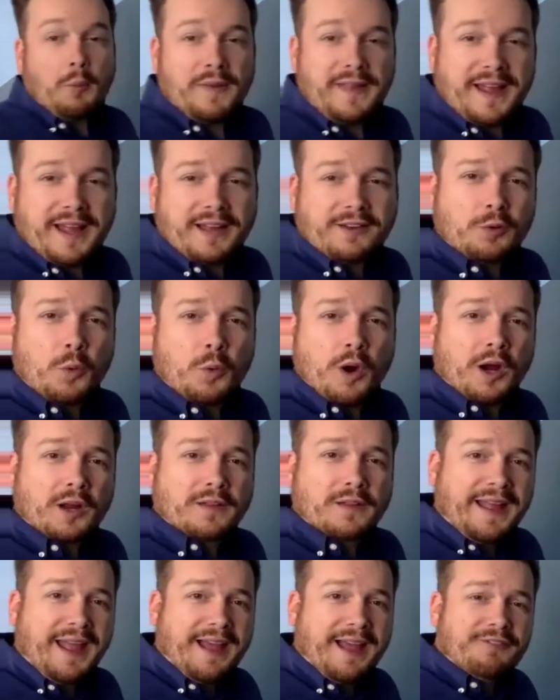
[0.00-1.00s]
they get to work,
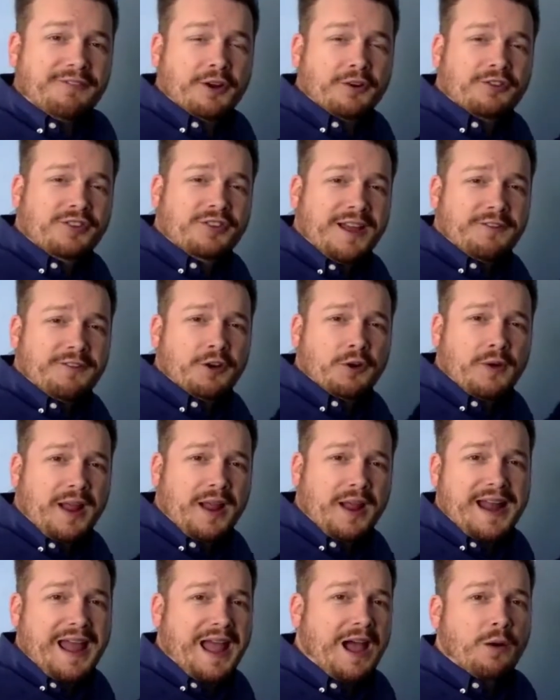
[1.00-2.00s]
they have their 7 or
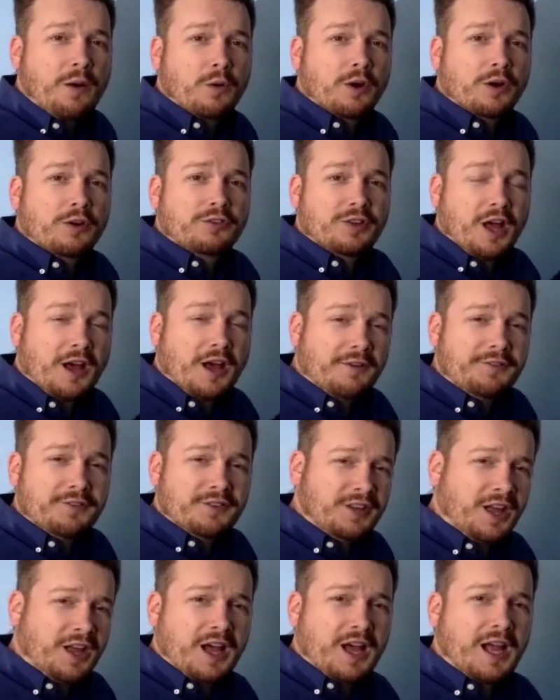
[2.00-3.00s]
8 hours of
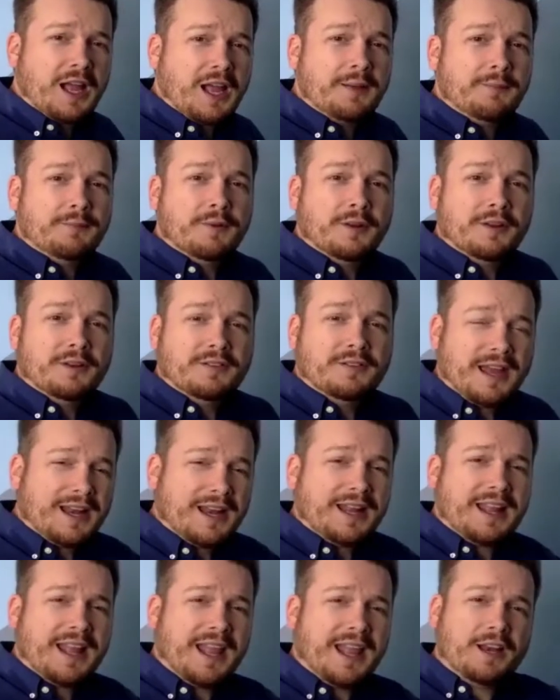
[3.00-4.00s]
time
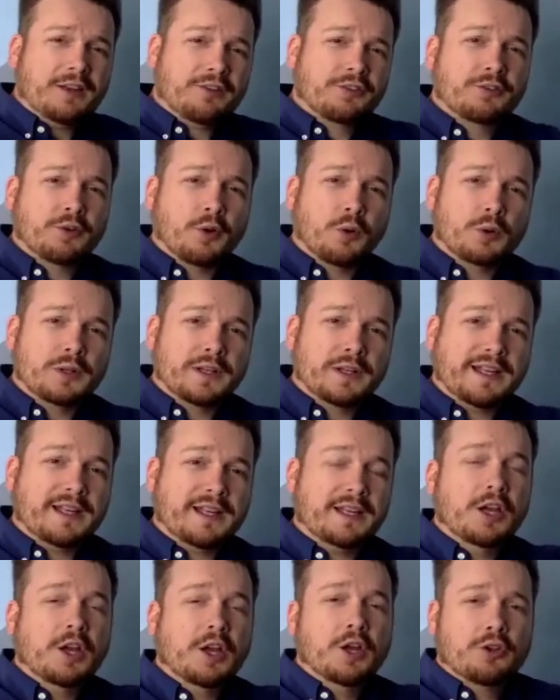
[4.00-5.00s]
dedicated
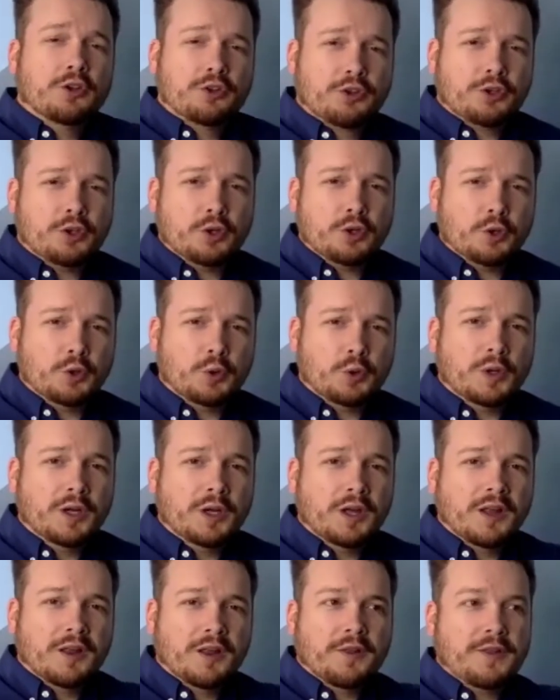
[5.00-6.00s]
solely to
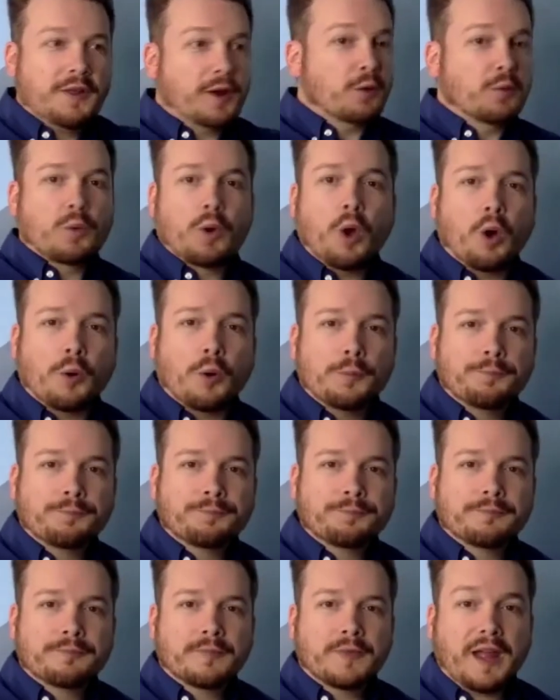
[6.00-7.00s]
their role.
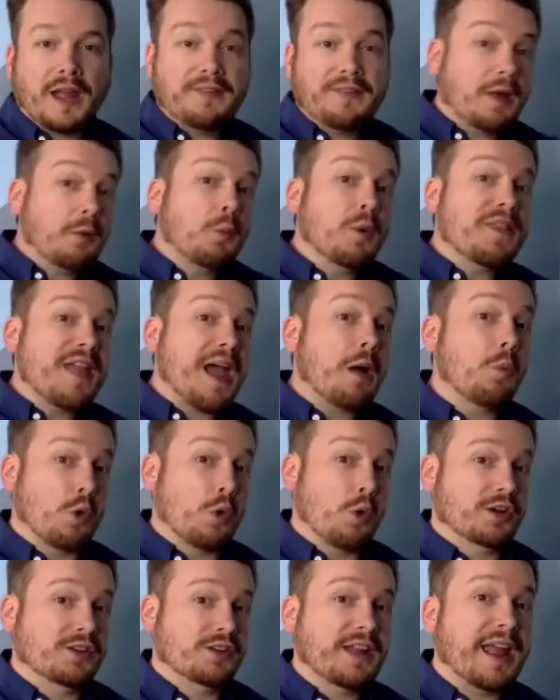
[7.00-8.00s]
And then when that
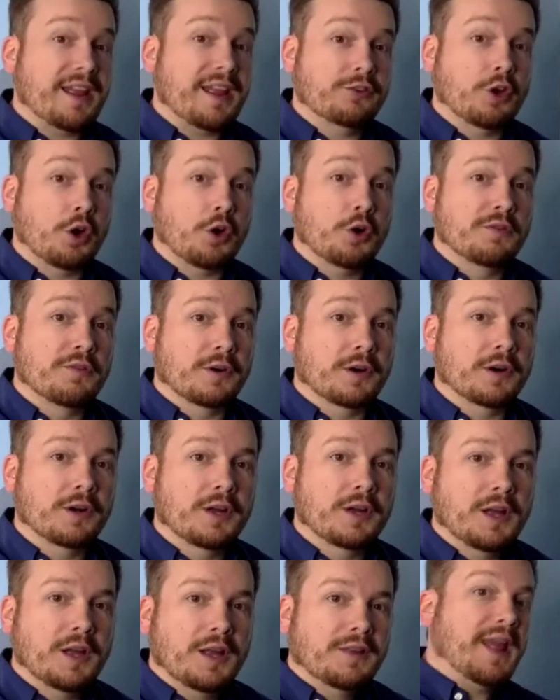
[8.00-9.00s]
workday is over,
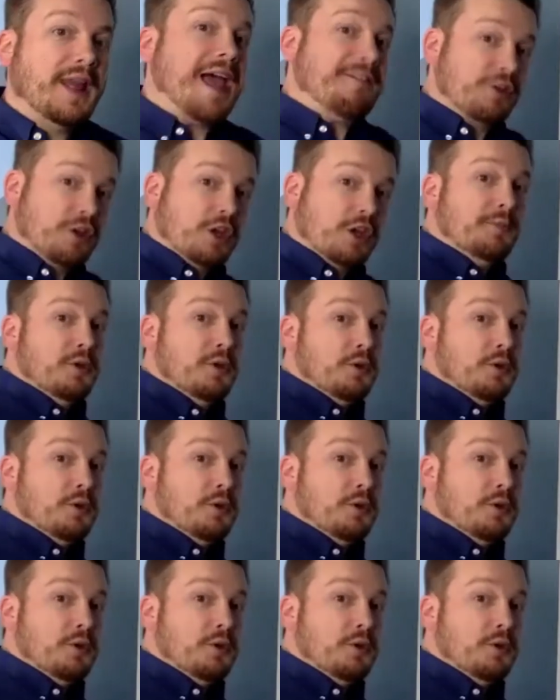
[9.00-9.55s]
they have a commute